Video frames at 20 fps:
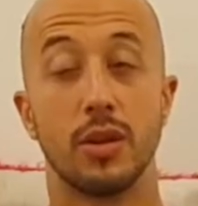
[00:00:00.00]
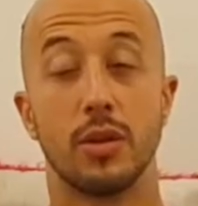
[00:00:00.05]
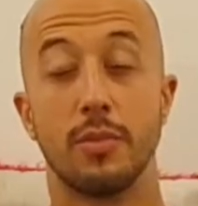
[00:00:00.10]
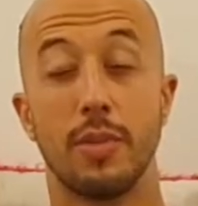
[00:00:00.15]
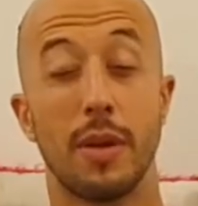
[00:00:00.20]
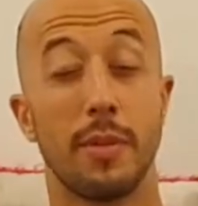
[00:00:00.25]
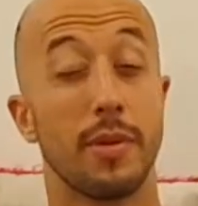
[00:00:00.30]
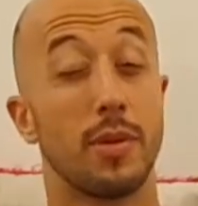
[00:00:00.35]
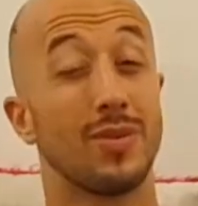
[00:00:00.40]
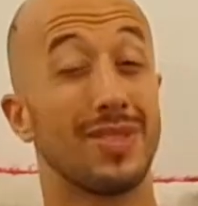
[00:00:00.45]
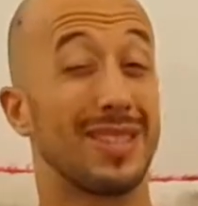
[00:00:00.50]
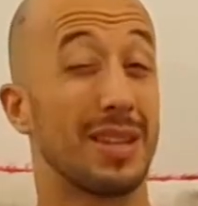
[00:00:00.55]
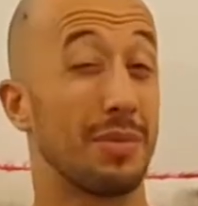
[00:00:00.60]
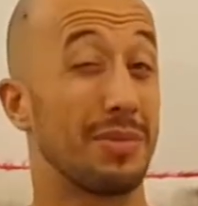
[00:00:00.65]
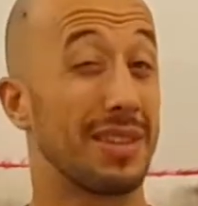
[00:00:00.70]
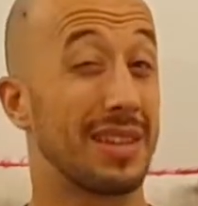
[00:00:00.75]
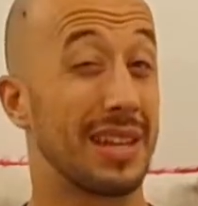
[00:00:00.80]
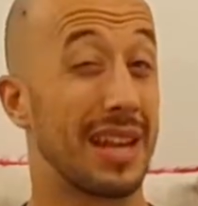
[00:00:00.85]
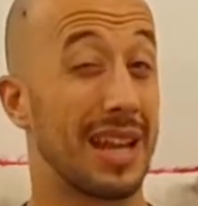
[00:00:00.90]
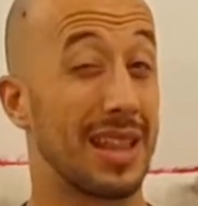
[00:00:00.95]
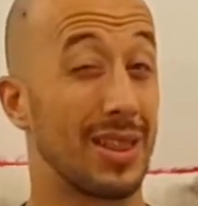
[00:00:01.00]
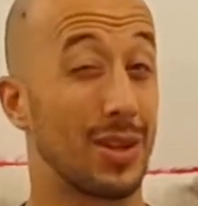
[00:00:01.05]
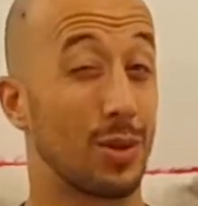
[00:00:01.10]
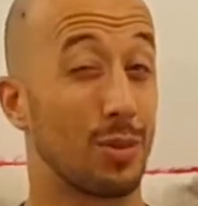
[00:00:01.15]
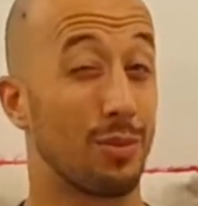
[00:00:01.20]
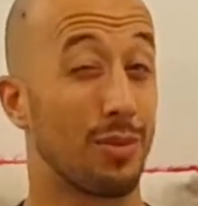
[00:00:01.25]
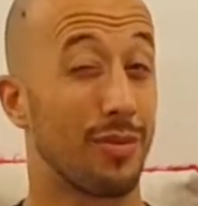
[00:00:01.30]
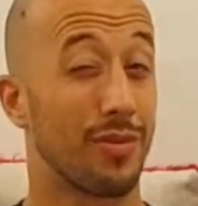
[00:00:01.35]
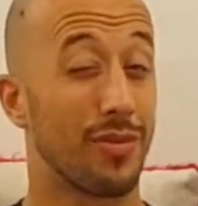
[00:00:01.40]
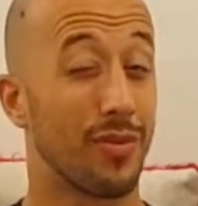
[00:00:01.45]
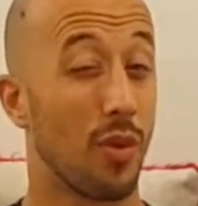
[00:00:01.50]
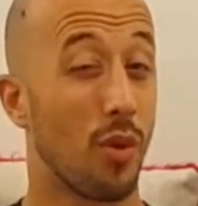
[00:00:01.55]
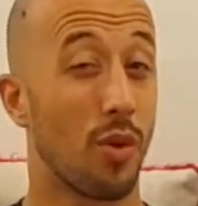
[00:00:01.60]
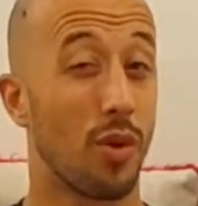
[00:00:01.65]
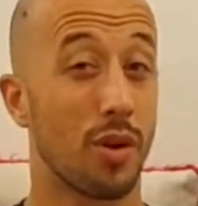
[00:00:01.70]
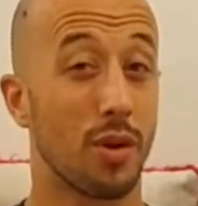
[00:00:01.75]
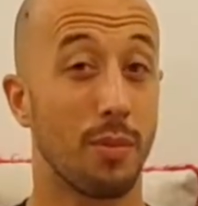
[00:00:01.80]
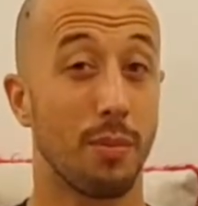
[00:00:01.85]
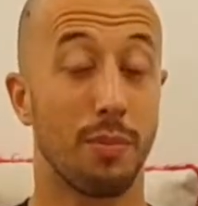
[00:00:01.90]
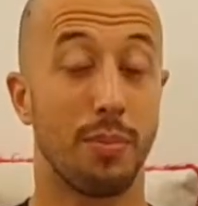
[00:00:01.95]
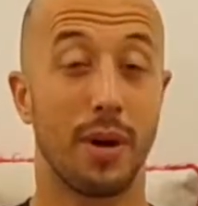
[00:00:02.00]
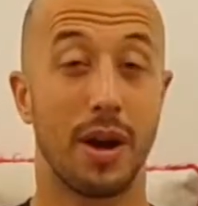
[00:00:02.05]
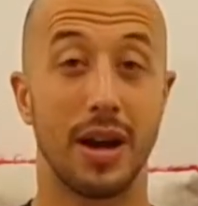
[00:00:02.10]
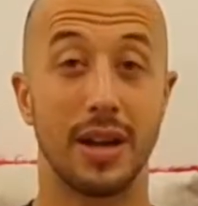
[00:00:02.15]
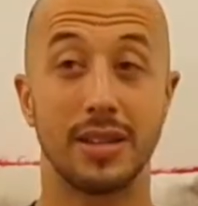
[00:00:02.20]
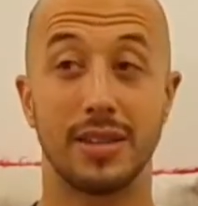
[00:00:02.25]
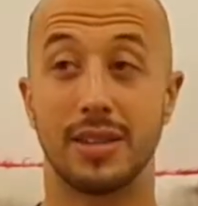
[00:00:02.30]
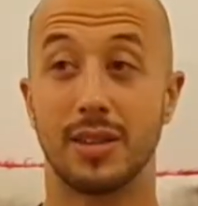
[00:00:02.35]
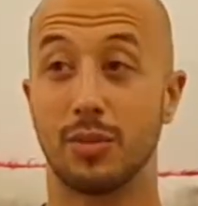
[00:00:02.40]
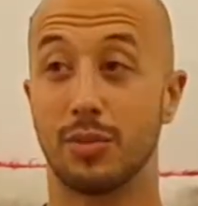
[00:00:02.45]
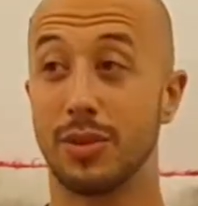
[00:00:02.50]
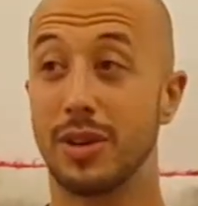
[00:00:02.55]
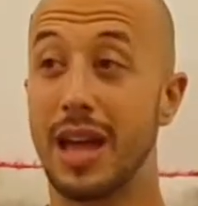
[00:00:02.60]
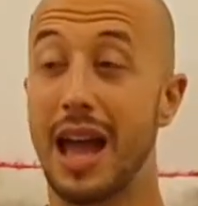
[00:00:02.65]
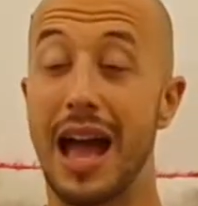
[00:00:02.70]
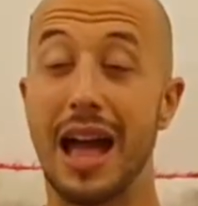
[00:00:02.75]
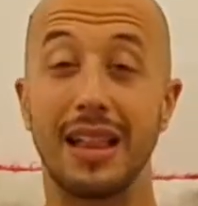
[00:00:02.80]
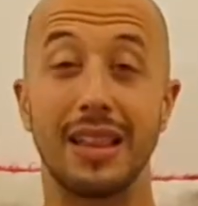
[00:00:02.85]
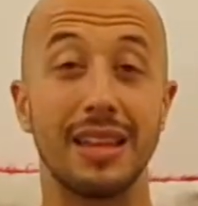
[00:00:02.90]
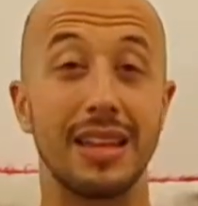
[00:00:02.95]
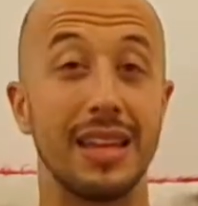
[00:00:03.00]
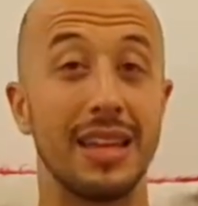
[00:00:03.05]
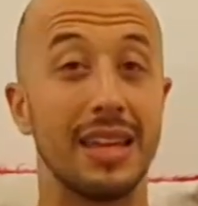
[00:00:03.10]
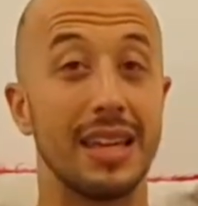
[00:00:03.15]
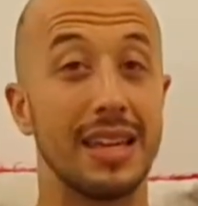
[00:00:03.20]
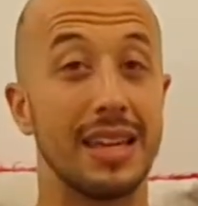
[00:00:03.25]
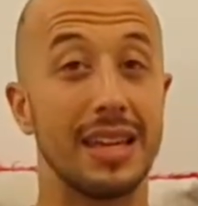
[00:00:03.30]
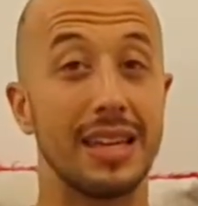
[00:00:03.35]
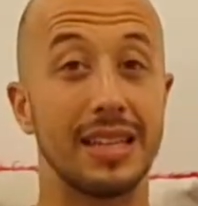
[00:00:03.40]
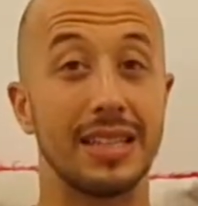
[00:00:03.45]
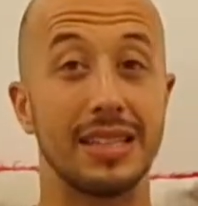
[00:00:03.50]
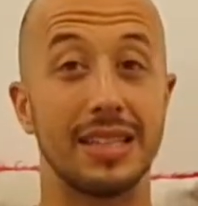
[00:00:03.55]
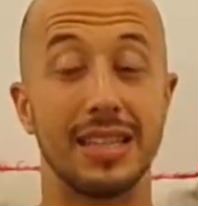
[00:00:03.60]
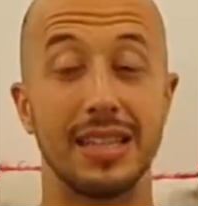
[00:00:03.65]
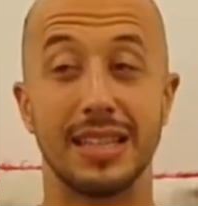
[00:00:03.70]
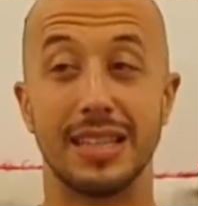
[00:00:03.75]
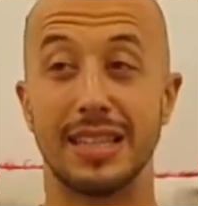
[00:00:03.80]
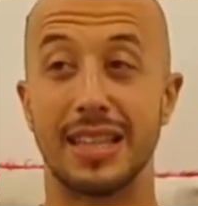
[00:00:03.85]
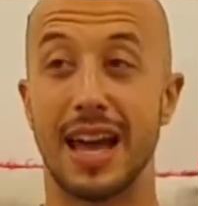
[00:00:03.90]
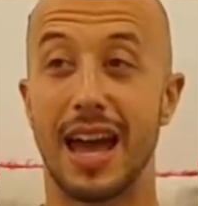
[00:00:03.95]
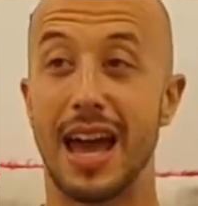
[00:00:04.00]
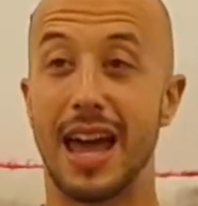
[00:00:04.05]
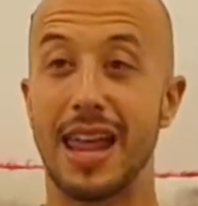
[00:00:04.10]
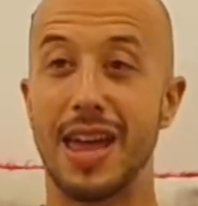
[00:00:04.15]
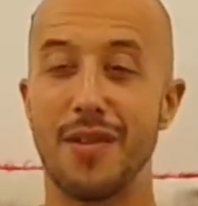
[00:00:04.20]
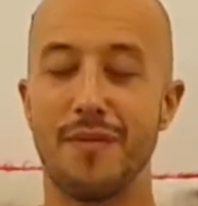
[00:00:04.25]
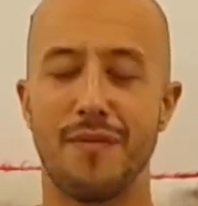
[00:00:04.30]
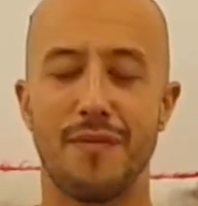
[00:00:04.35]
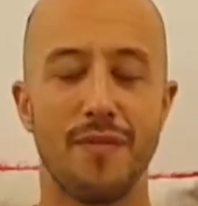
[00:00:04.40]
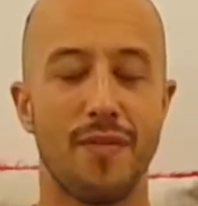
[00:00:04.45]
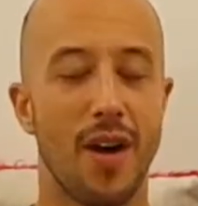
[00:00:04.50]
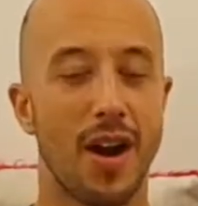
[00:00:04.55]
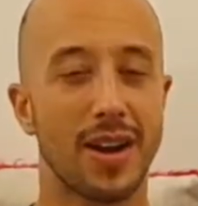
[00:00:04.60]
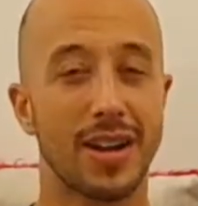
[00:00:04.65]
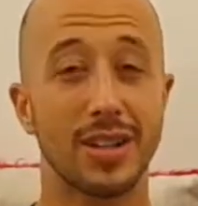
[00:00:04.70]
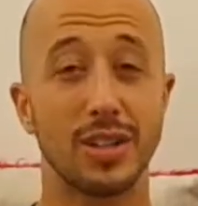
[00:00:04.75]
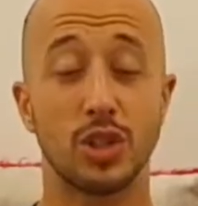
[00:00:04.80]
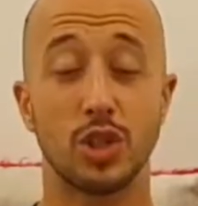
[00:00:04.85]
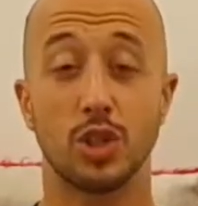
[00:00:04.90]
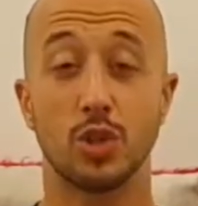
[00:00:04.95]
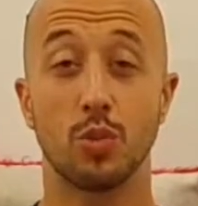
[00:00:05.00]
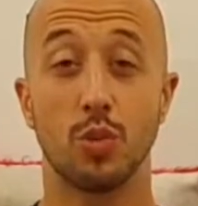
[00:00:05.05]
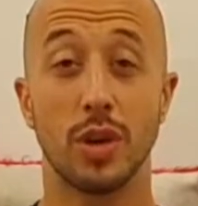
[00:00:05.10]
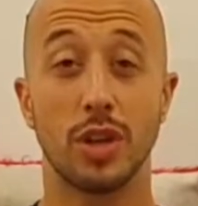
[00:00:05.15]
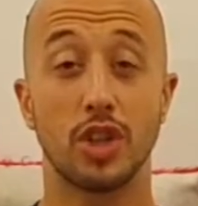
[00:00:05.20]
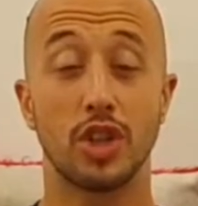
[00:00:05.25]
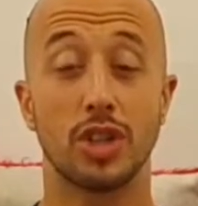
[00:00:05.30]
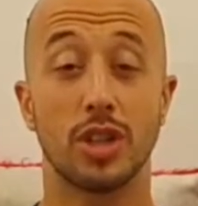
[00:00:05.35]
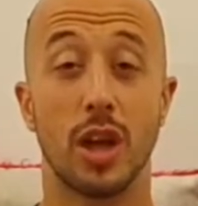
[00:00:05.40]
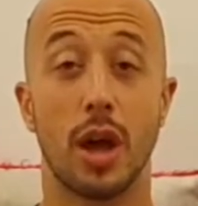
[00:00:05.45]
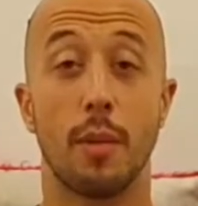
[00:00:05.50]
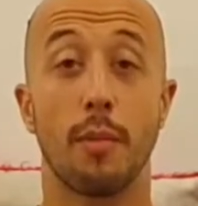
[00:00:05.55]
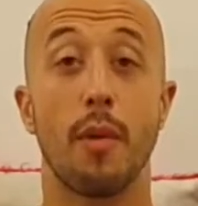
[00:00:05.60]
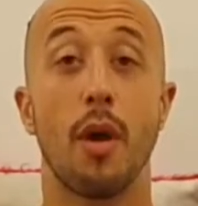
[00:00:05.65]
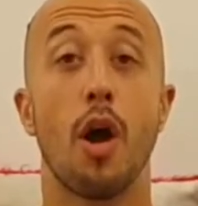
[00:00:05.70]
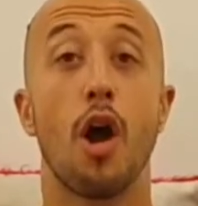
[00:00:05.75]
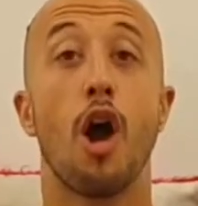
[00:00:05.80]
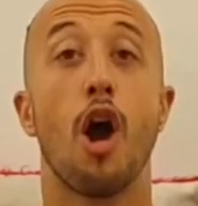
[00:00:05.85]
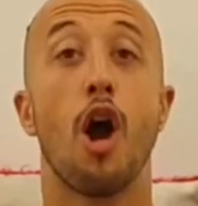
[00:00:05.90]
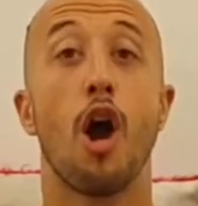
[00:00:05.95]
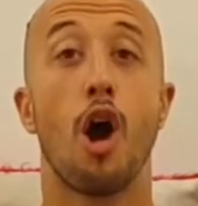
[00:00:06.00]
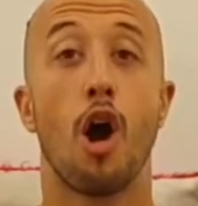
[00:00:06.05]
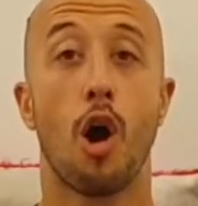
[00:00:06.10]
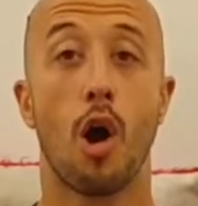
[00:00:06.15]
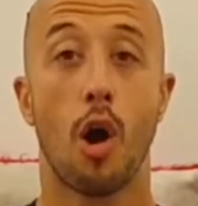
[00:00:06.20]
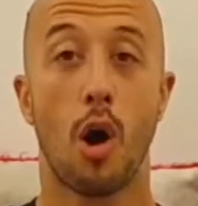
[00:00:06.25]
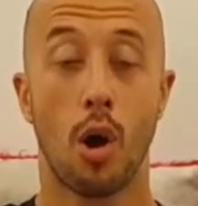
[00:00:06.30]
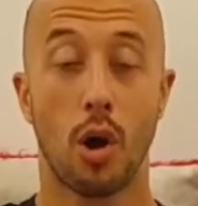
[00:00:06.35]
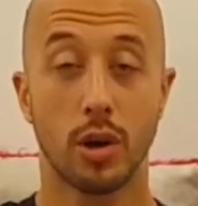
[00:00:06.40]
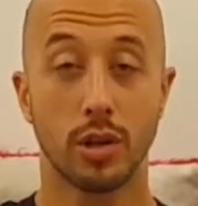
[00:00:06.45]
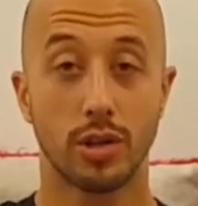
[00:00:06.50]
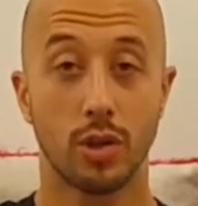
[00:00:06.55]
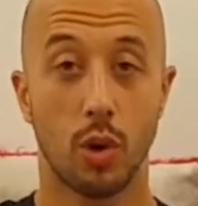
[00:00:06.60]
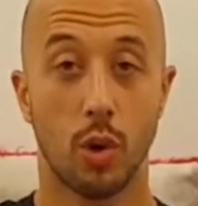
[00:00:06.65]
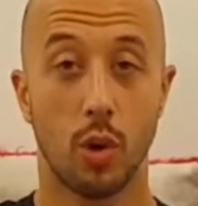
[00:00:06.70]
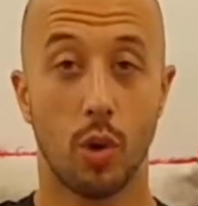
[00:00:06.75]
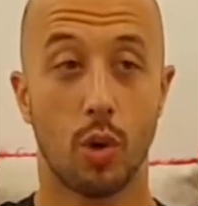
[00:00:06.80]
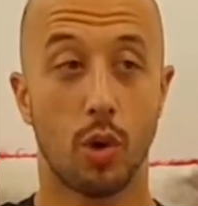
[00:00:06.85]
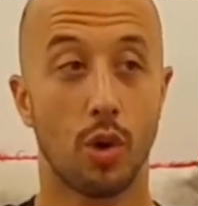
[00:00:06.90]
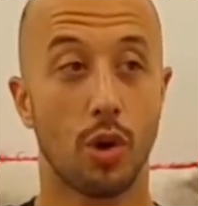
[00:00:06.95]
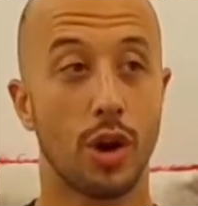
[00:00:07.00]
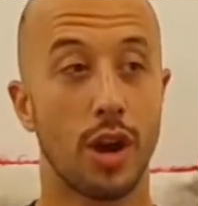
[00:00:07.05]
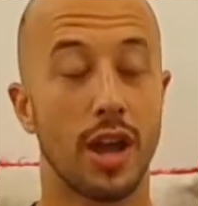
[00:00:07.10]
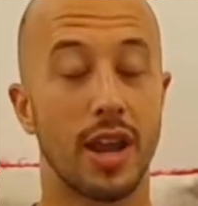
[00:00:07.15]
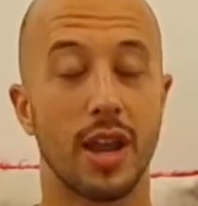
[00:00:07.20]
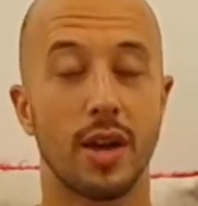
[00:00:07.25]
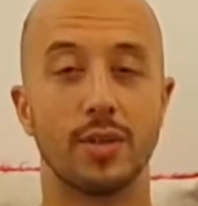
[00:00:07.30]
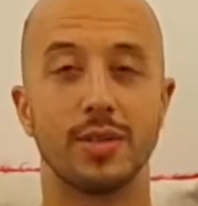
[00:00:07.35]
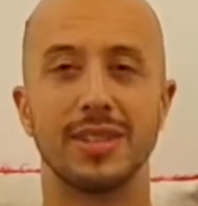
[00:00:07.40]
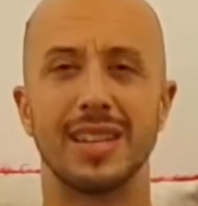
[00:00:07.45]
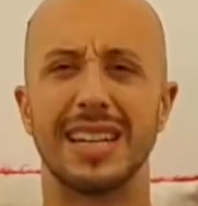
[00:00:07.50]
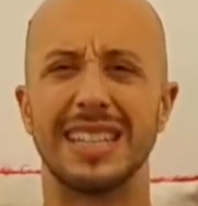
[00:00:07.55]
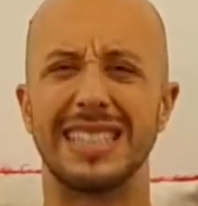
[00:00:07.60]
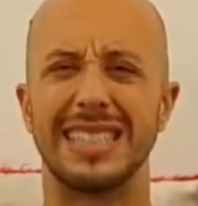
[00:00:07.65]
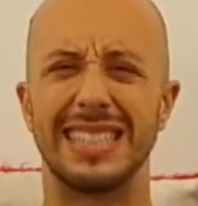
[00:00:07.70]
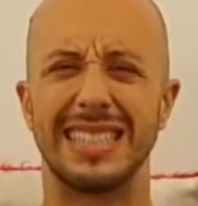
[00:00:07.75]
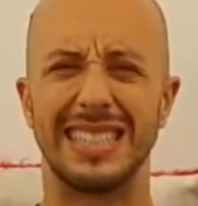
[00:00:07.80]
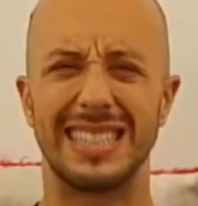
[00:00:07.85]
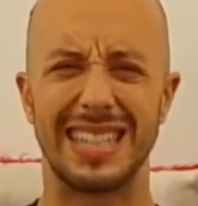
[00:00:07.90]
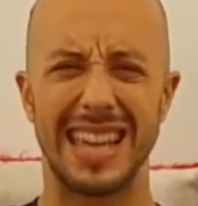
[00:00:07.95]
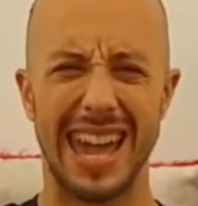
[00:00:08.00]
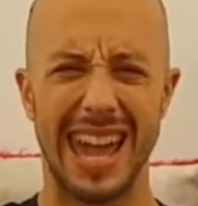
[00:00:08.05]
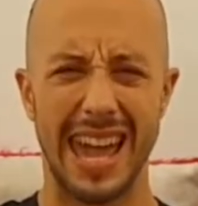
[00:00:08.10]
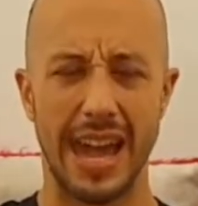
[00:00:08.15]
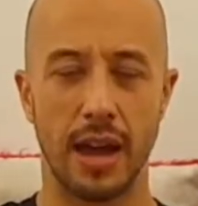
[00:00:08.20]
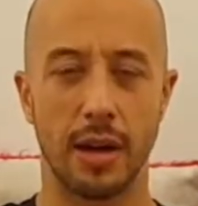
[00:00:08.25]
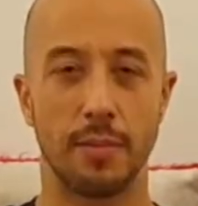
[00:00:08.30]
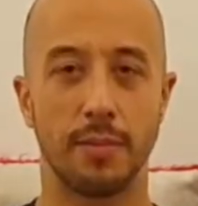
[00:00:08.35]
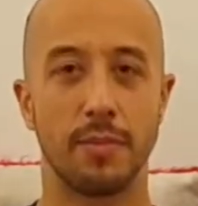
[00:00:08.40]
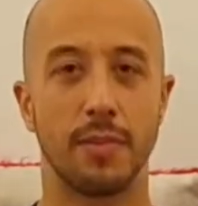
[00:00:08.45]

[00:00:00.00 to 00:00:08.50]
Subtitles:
maybe it was something that I learned before, but the reality is that it fucking switched up hardcore, and I was like, damn,